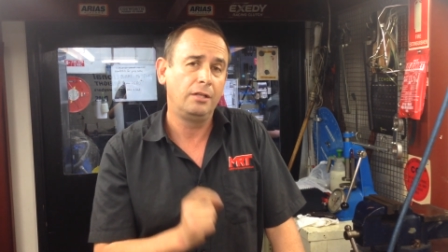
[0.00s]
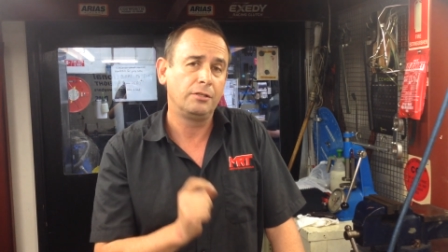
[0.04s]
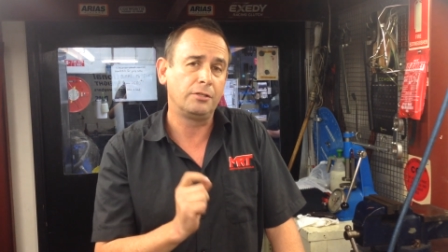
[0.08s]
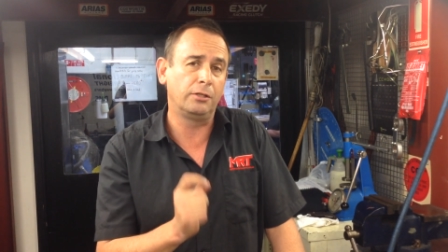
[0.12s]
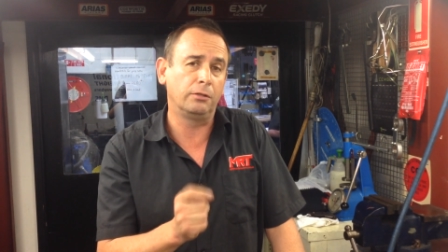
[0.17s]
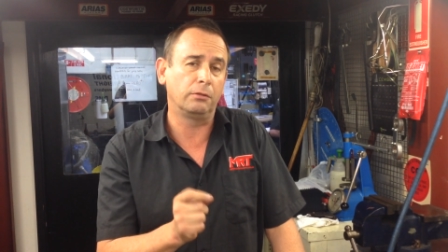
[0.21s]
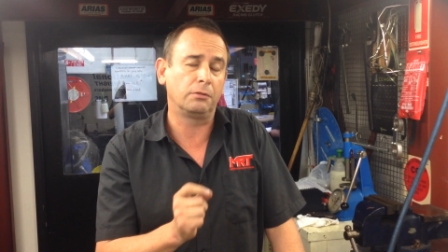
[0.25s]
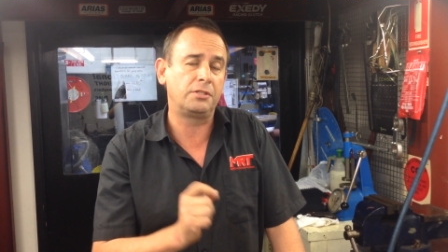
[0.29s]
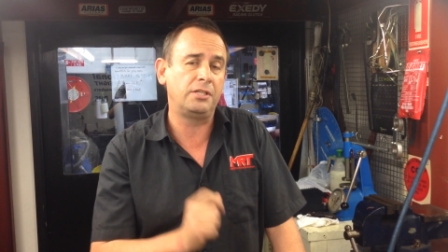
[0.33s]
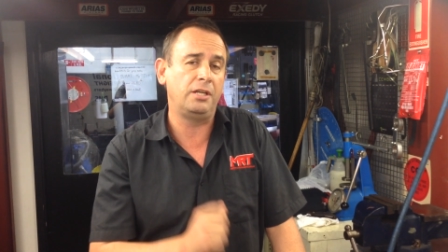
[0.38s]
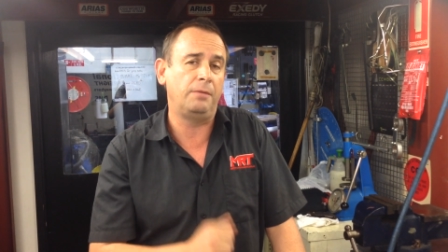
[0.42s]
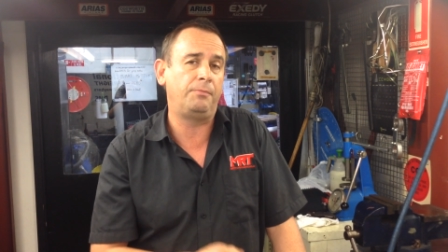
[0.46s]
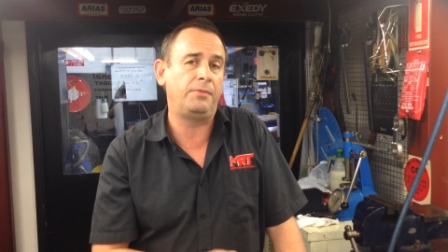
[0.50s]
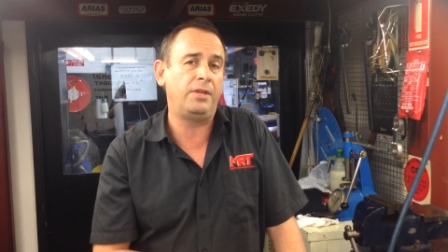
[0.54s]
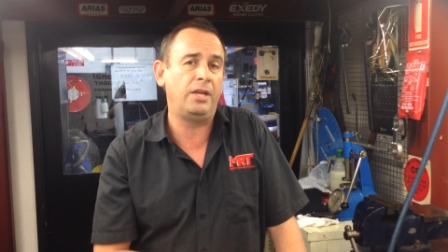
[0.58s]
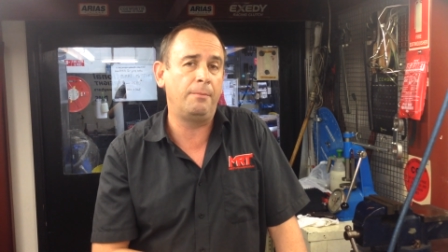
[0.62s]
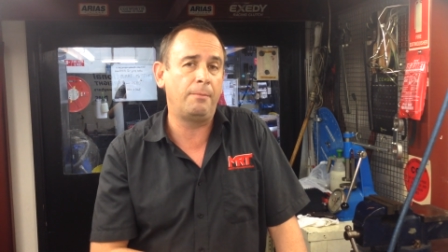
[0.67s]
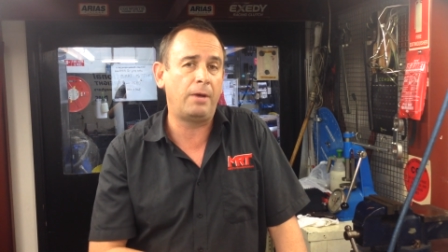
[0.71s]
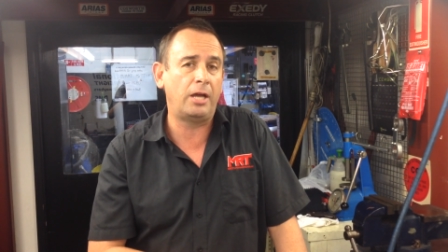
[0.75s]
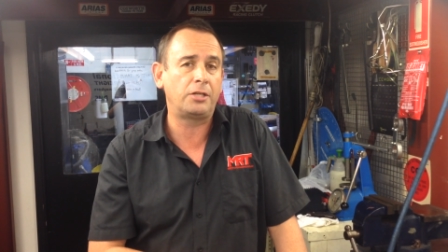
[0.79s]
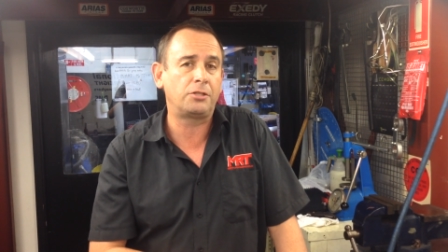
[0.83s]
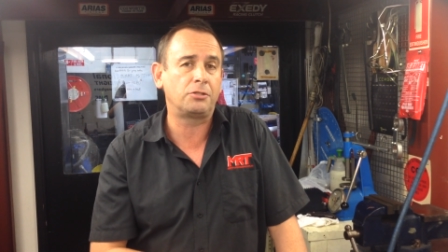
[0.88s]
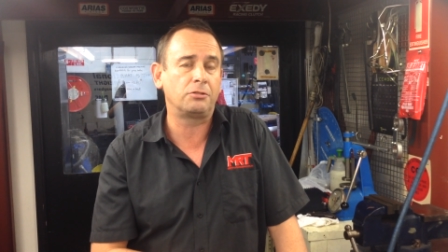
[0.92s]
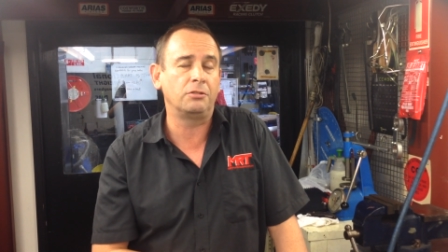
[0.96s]
Little tip
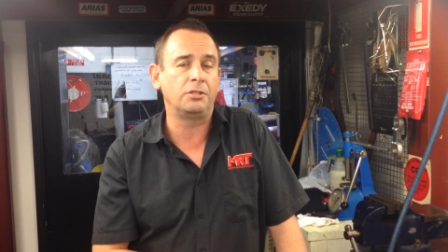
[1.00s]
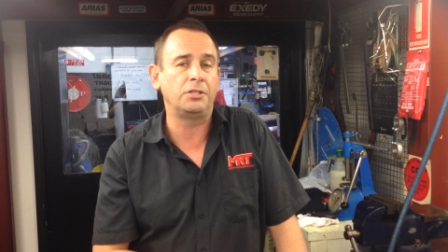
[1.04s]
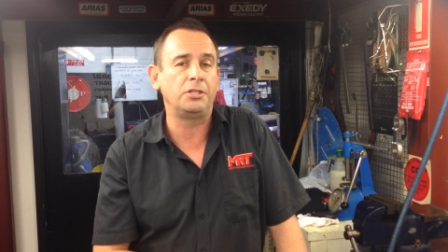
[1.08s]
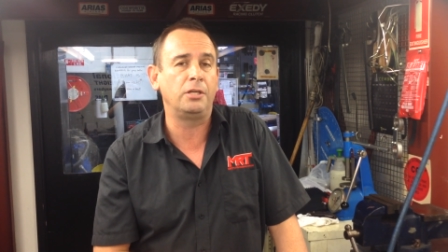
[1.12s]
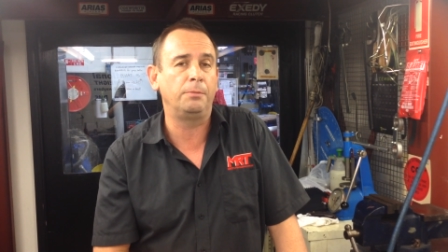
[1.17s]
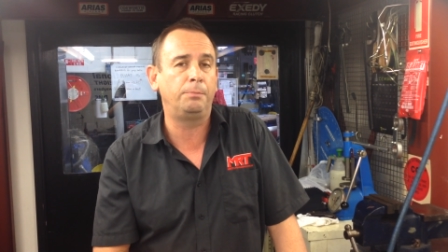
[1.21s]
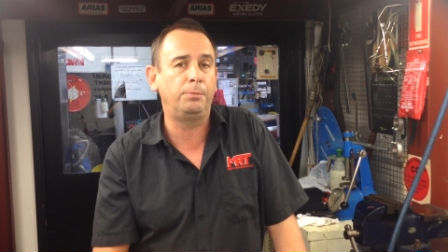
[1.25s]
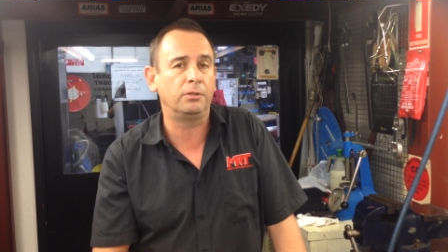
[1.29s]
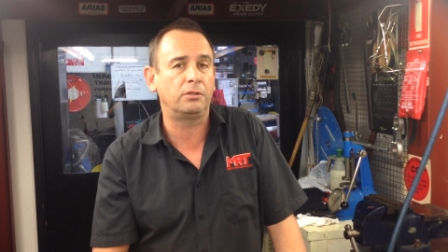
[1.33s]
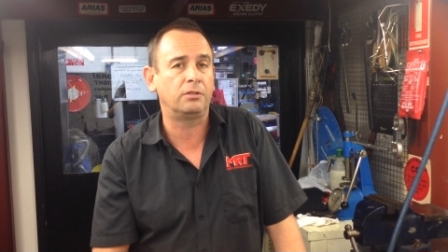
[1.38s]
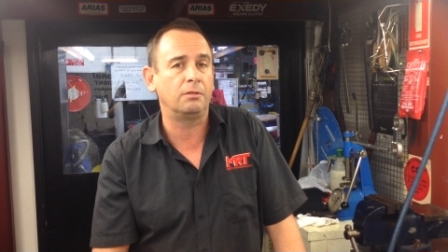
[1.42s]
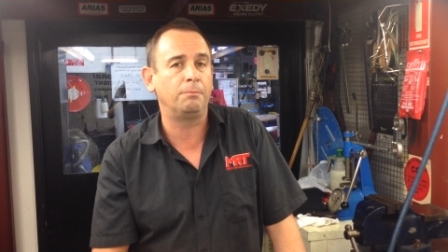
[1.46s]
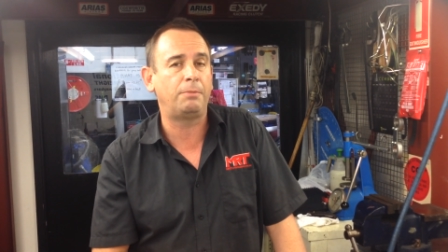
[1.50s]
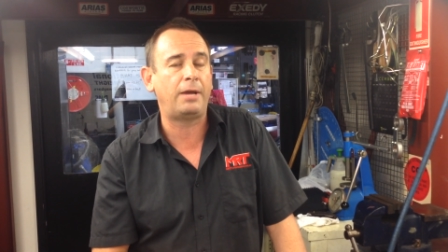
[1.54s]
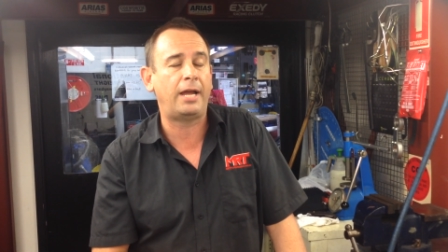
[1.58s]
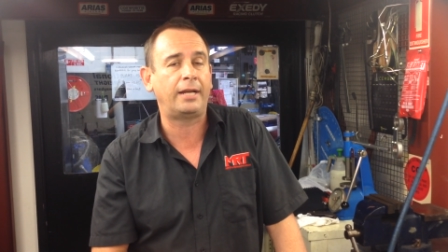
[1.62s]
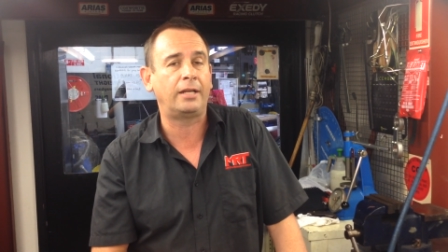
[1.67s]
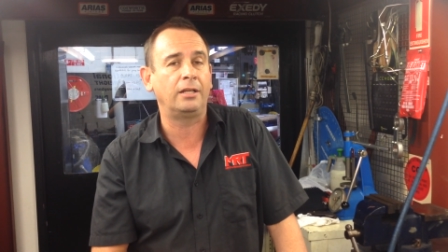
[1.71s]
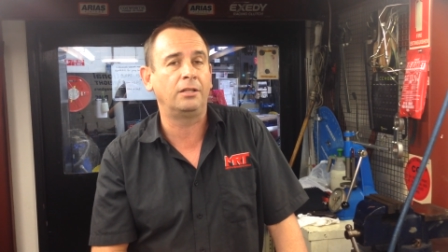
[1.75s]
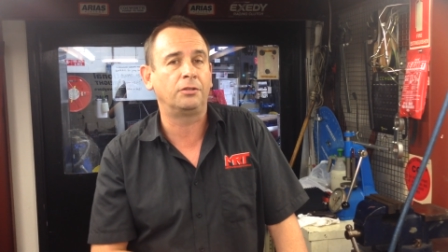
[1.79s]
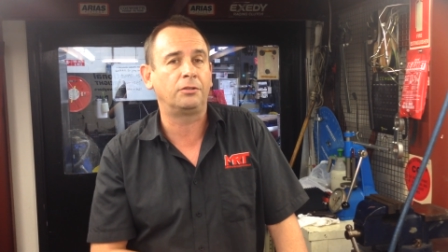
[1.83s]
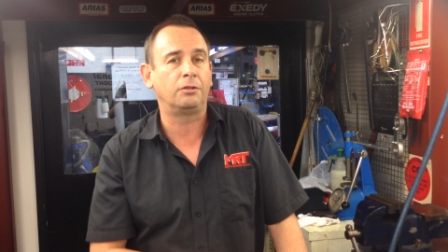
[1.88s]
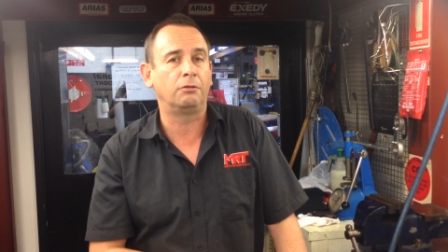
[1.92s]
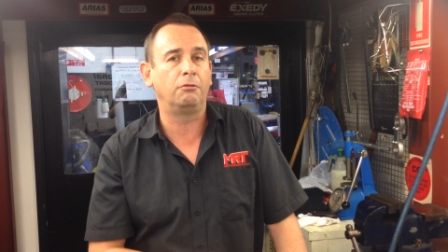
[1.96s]
there, make sure that you put them
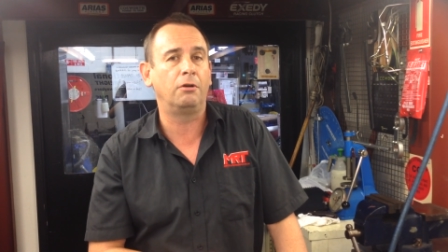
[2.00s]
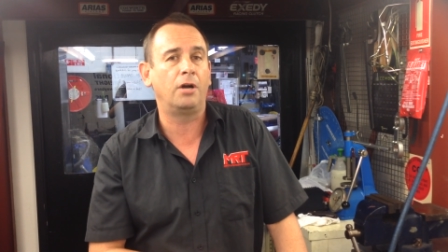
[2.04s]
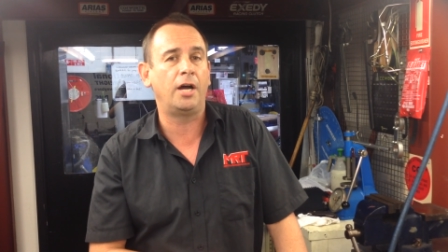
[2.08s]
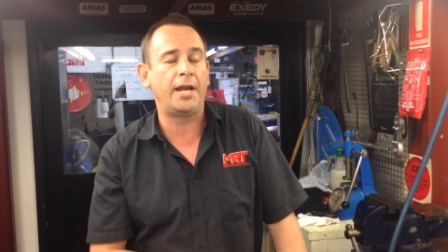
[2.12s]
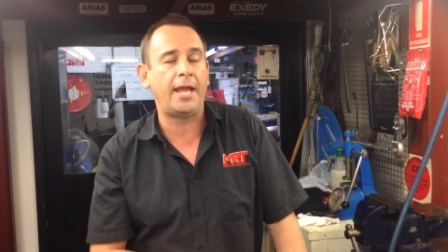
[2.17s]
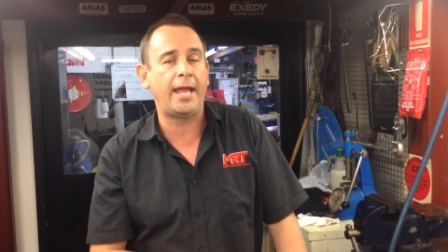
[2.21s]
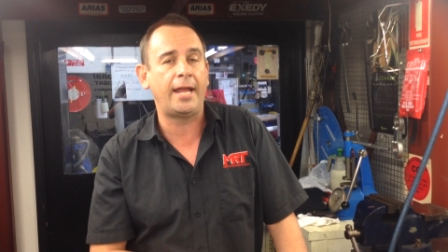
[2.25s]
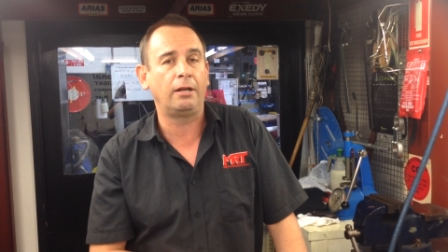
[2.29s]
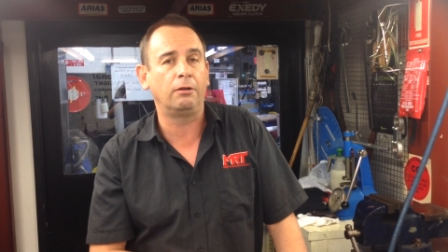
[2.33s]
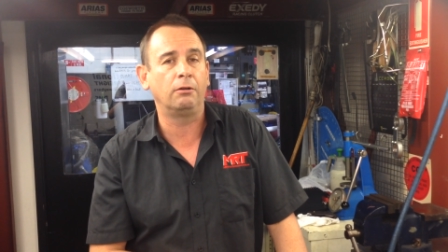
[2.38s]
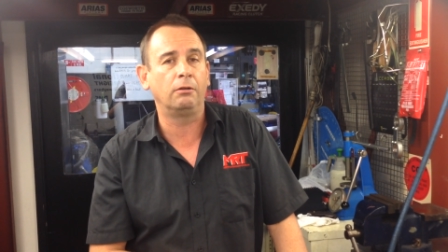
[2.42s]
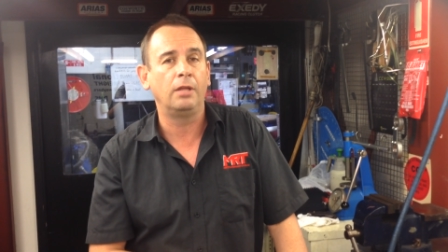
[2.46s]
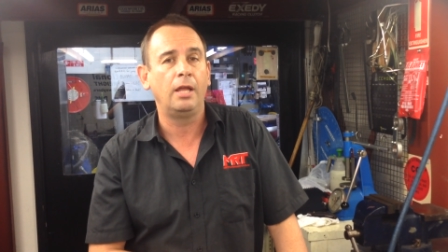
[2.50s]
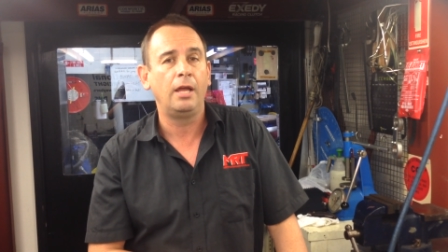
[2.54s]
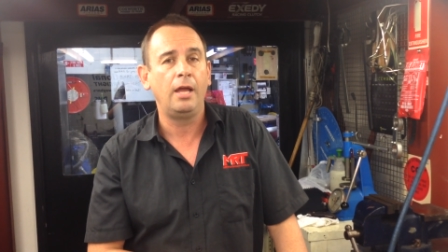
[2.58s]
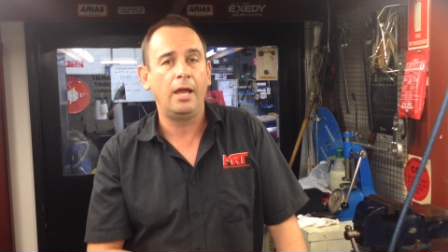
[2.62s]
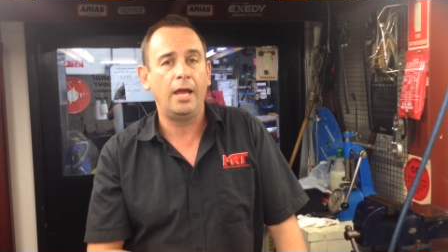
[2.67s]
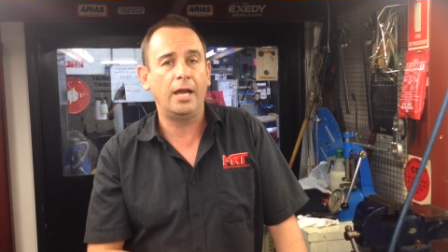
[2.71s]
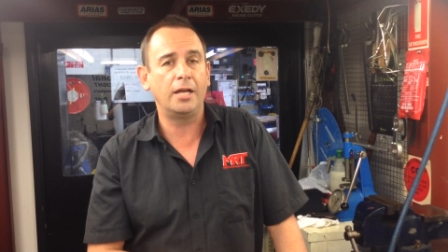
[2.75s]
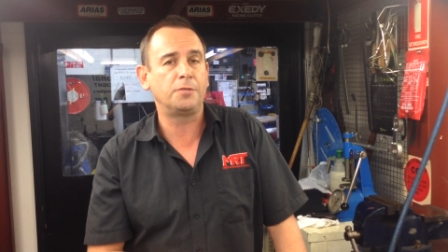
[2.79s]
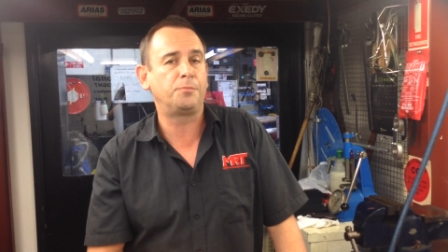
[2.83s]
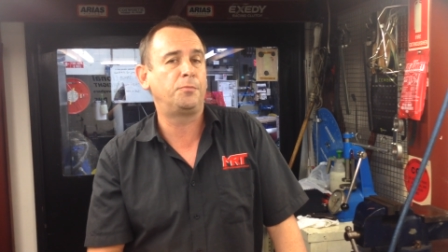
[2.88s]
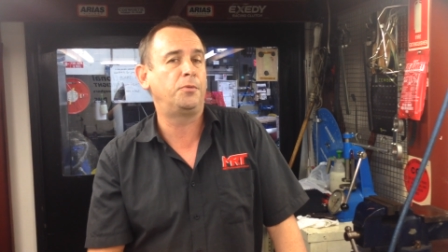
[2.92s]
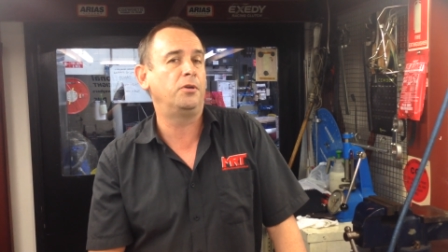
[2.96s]
back at the right angle
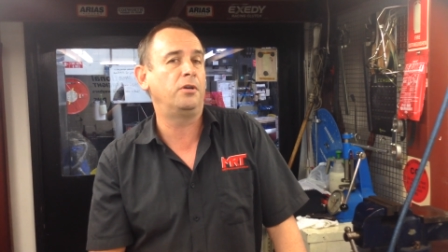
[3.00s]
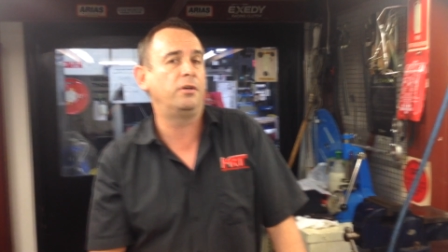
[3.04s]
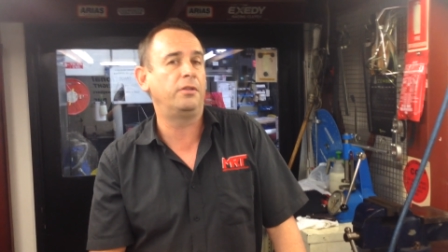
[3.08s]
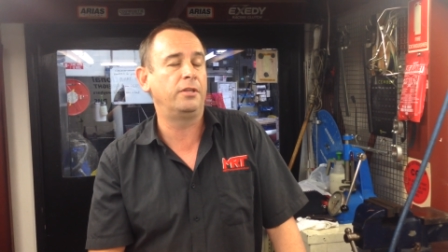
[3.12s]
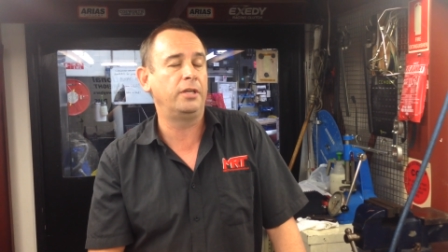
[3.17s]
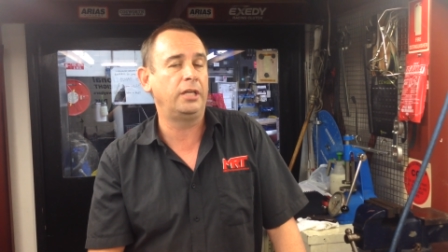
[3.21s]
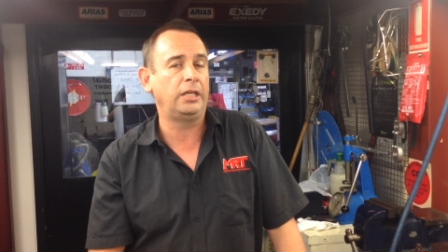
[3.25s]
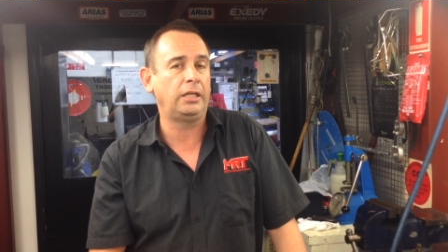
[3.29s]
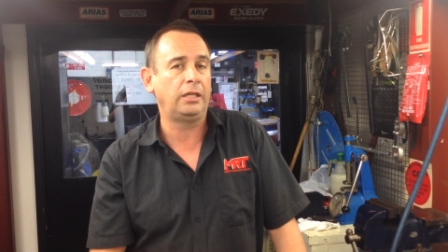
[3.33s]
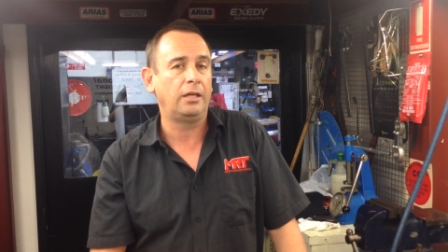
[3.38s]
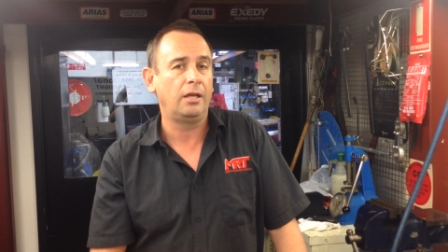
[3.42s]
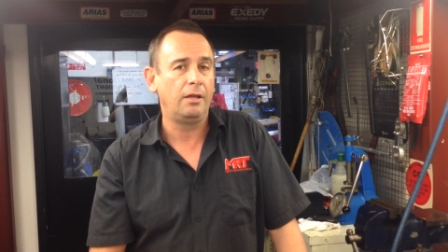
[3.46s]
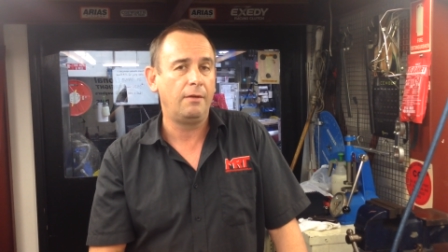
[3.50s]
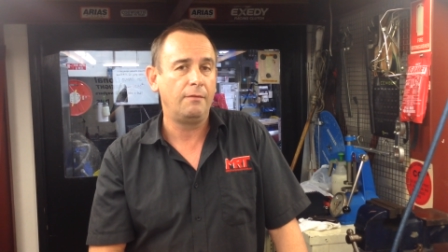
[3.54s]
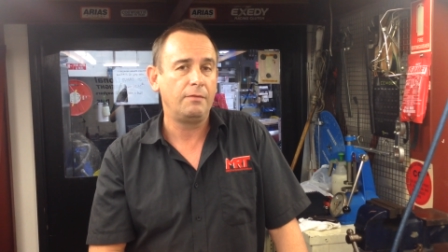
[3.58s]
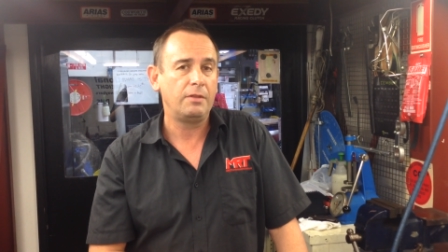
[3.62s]
as per the